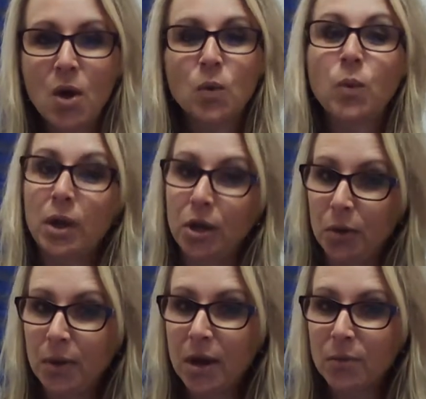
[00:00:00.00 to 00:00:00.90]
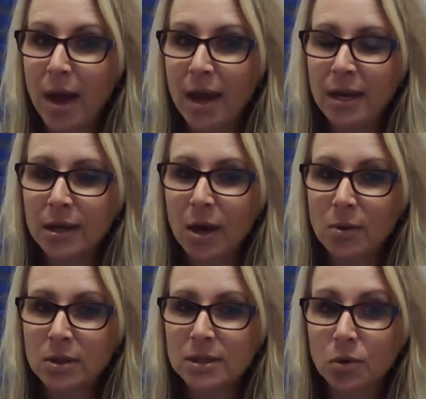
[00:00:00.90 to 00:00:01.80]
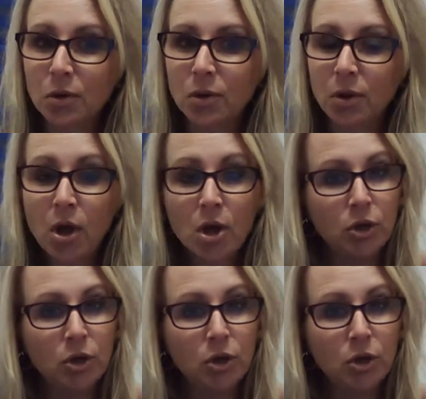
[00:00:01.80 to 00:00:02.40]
When you get ready to go to school,